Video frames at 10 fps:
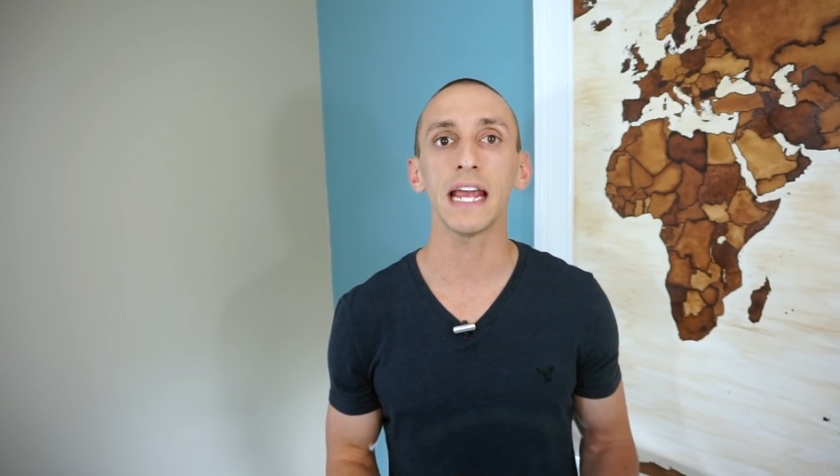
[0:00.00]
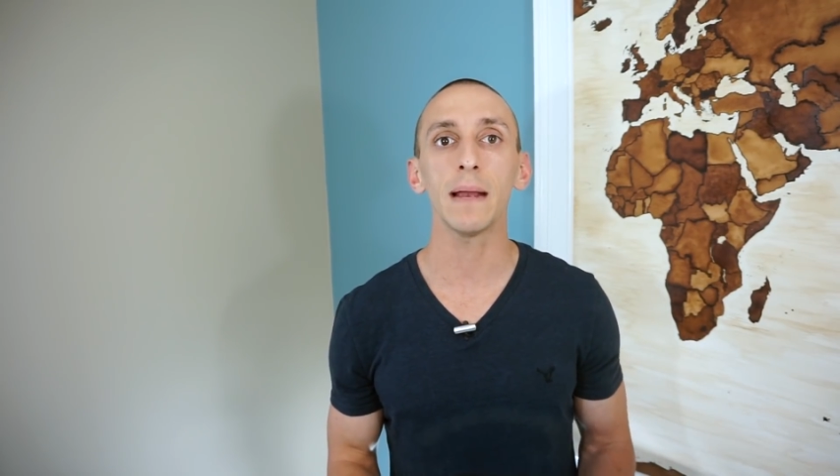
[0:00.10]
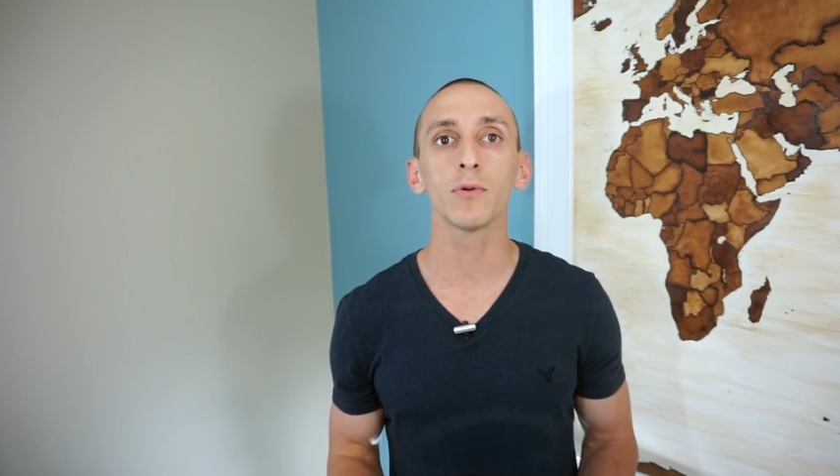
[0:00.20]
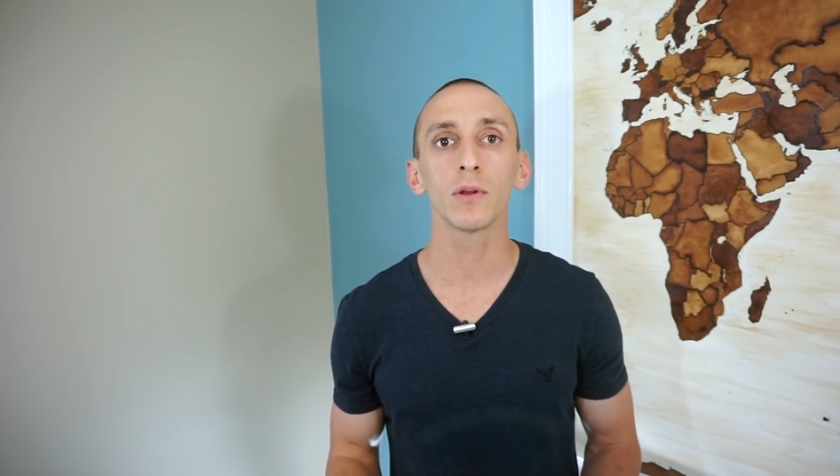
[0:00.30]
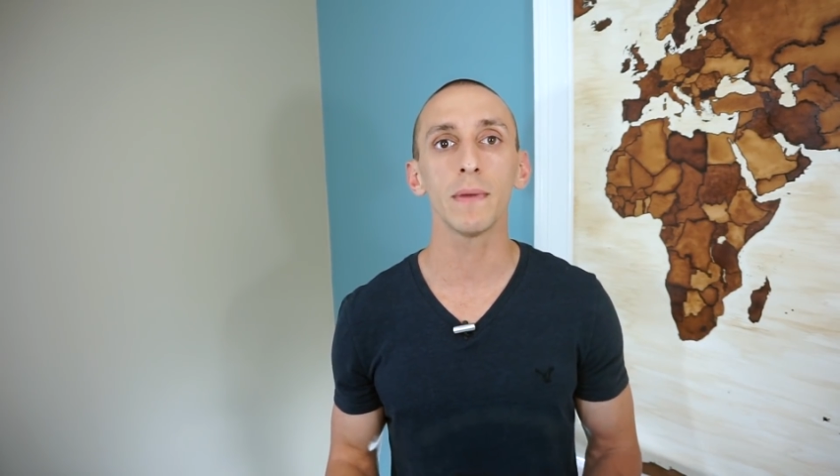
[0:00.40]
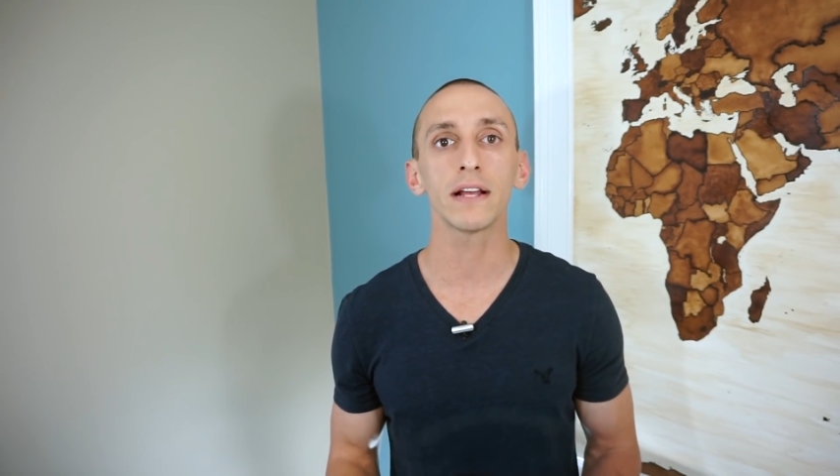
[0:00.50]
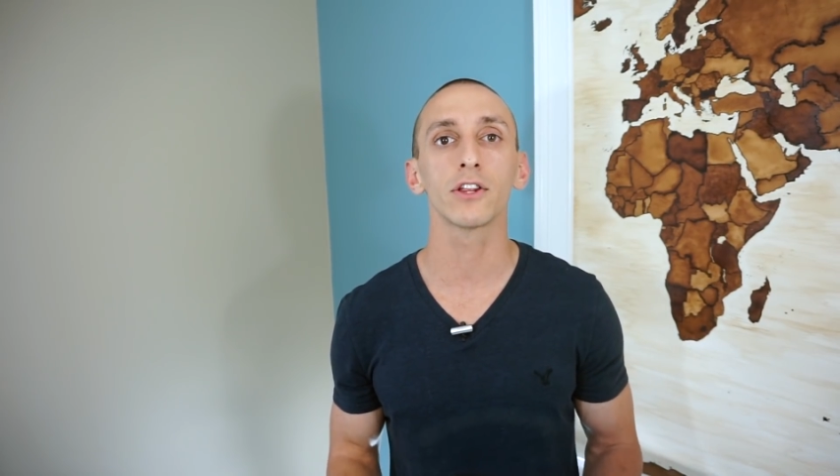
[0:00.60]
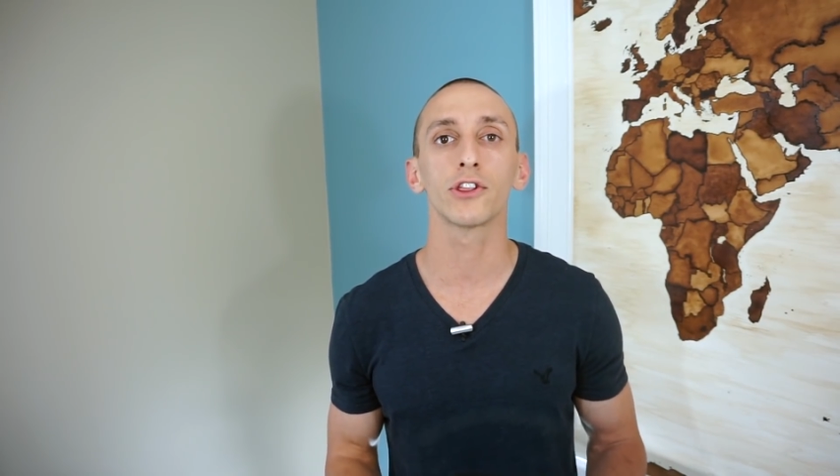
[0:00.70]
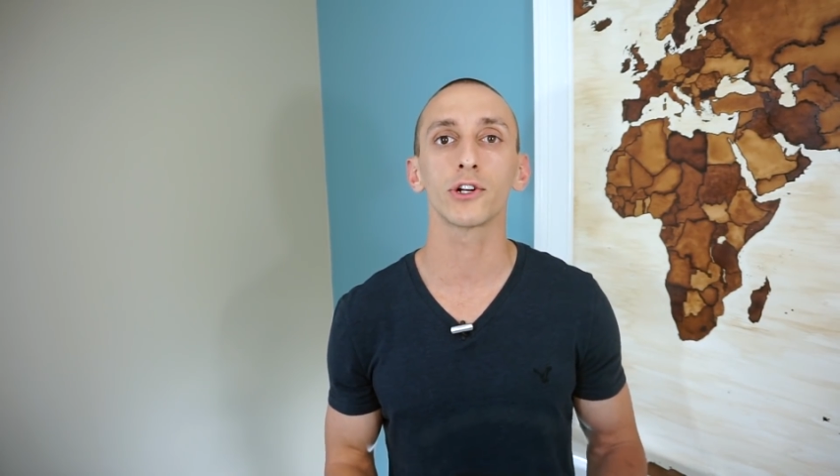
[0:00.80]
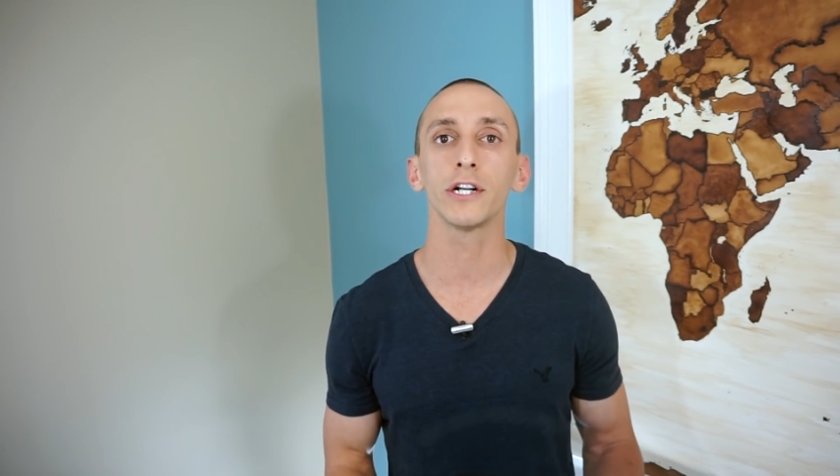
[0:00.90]
able to make
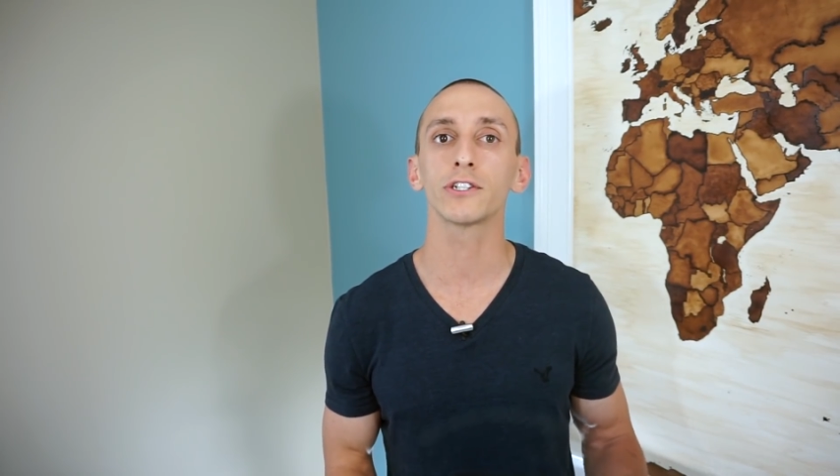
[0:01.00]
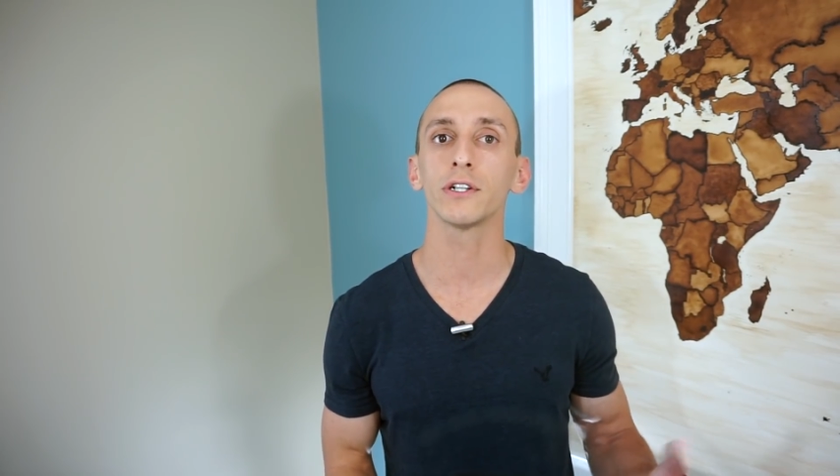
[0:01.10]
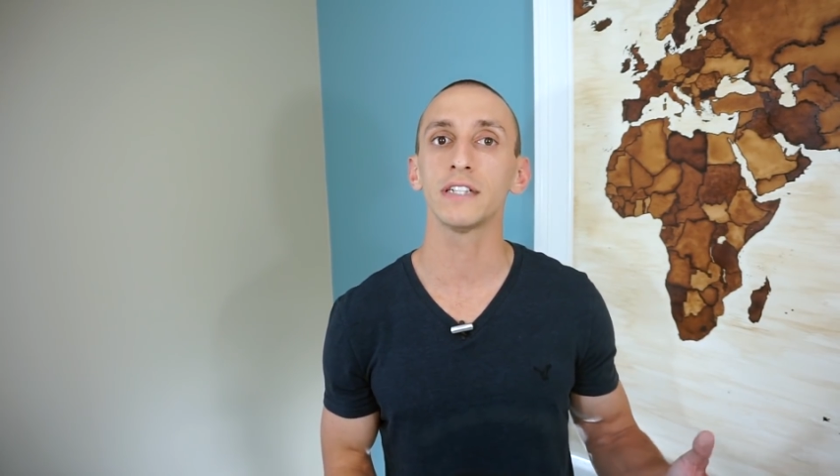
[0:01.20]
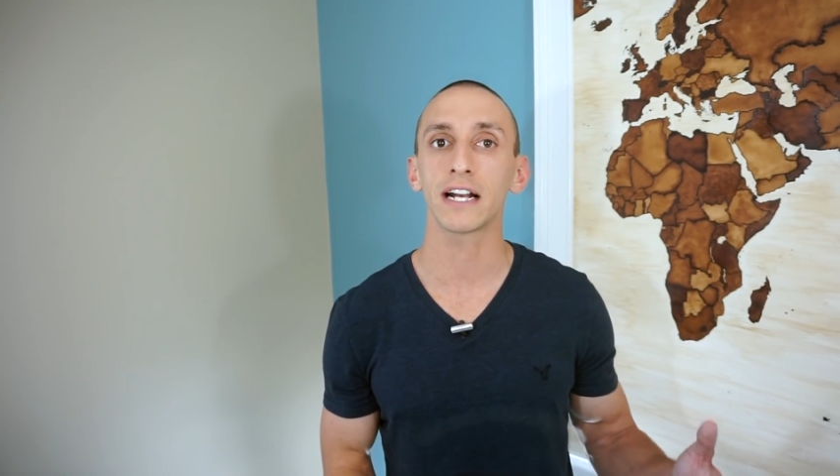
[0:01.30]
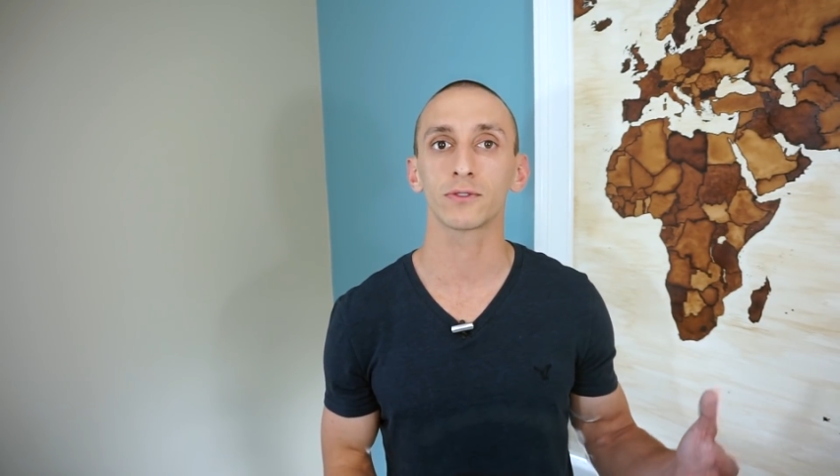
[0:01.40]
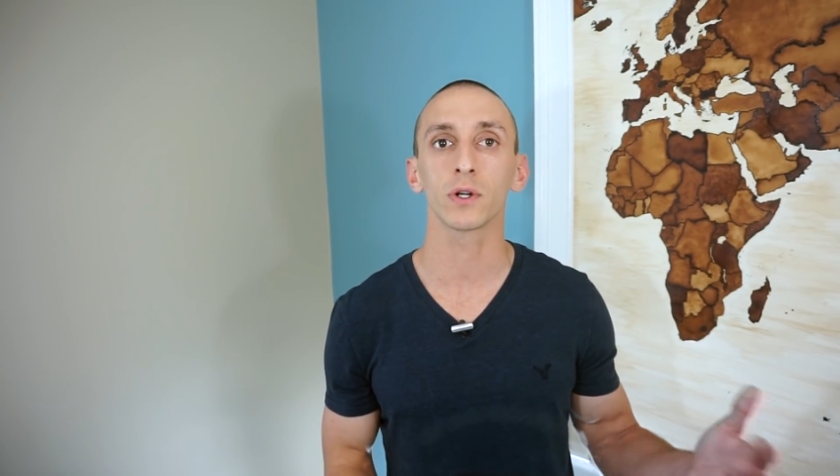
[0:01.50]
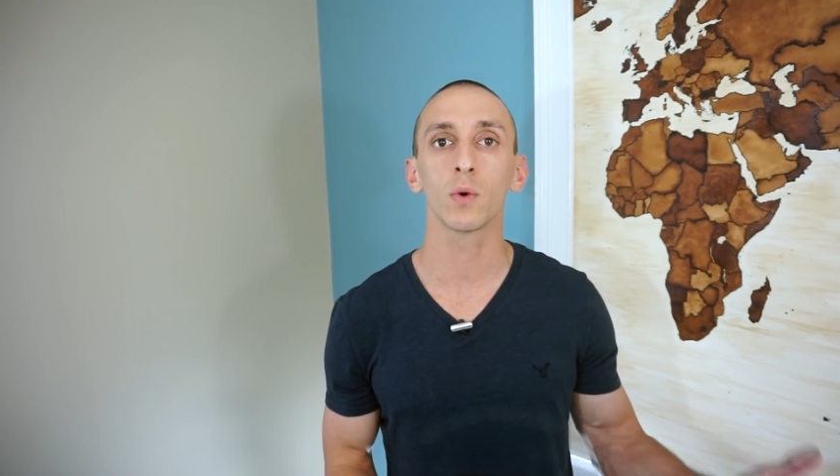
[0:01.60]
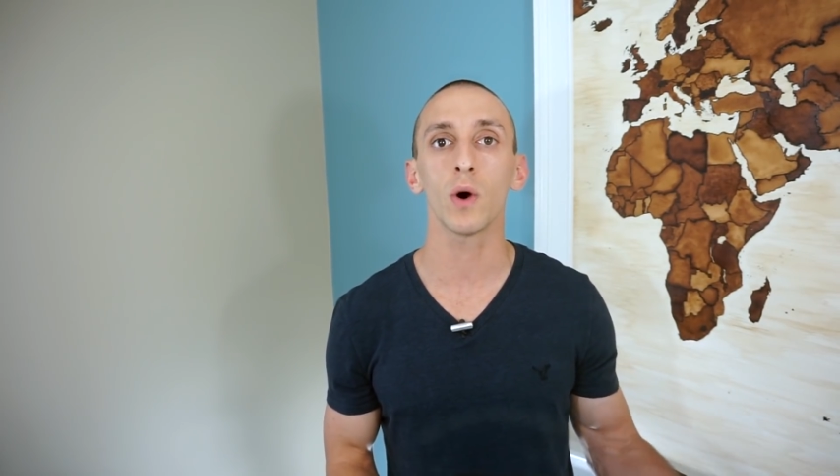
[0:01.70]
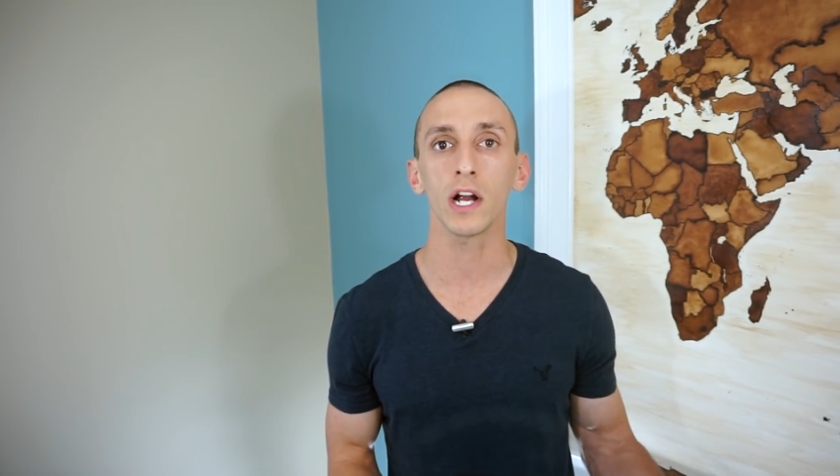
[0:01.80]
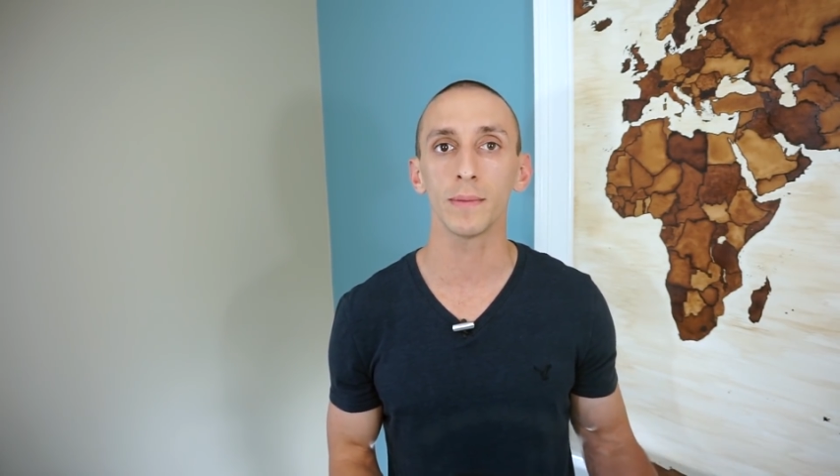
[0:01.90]
the 30 transaction
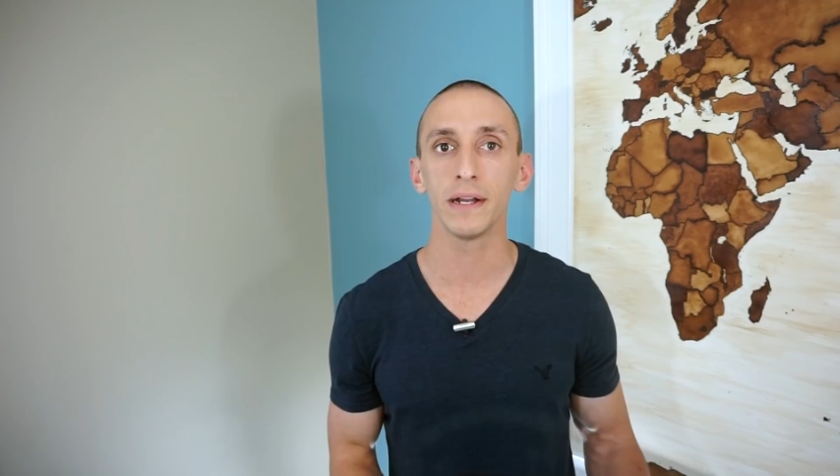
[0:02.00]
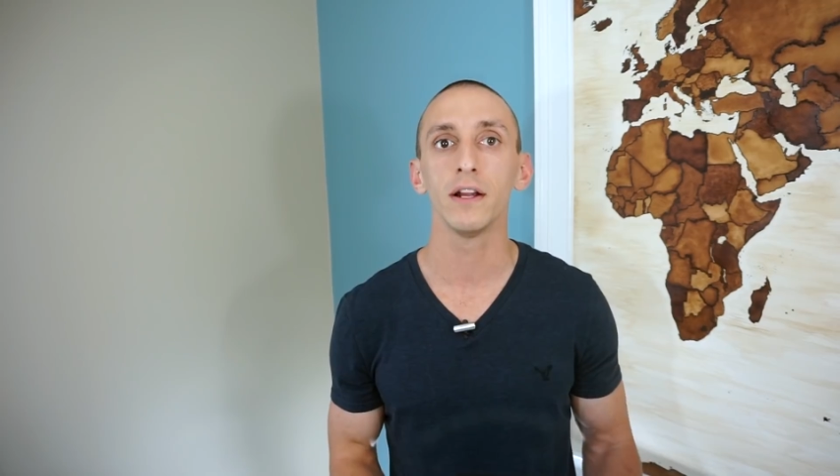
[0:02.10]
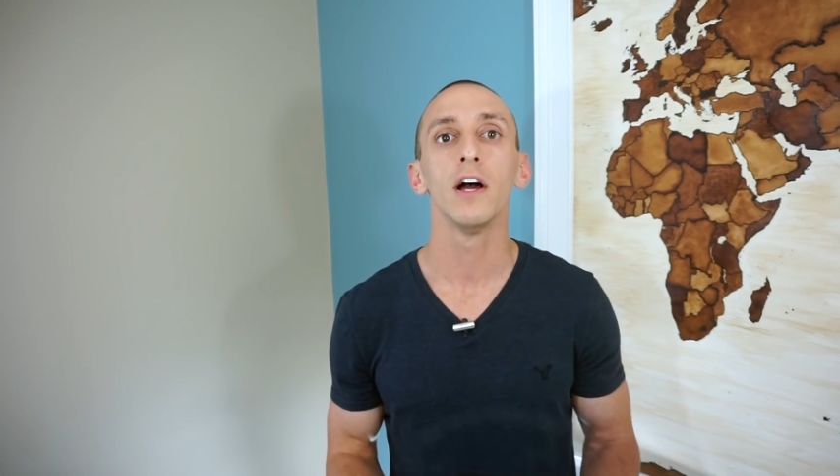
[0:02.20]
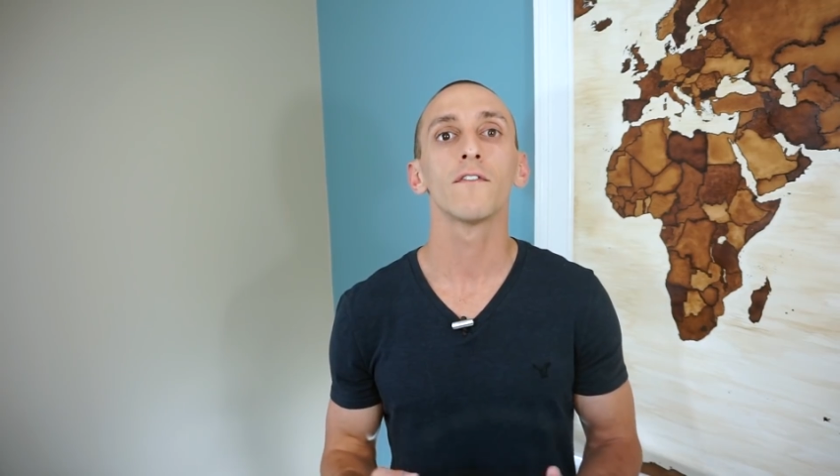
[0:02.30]
requirement